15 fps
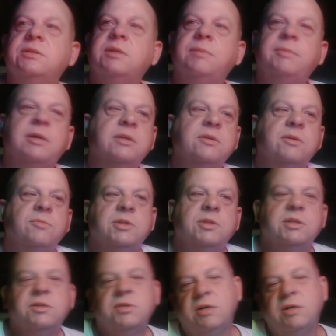I'm not done with
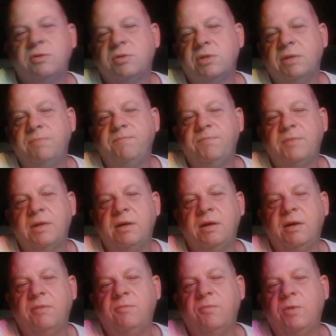this house.
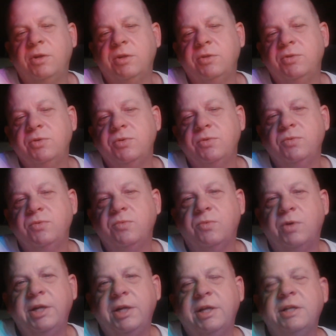I want to do
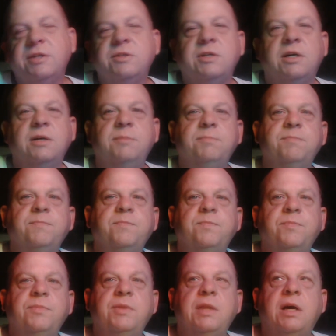one at a time,
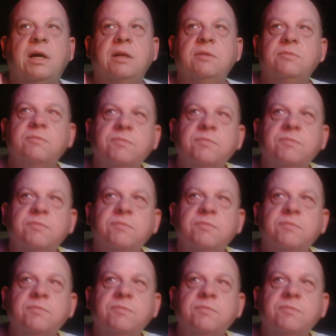not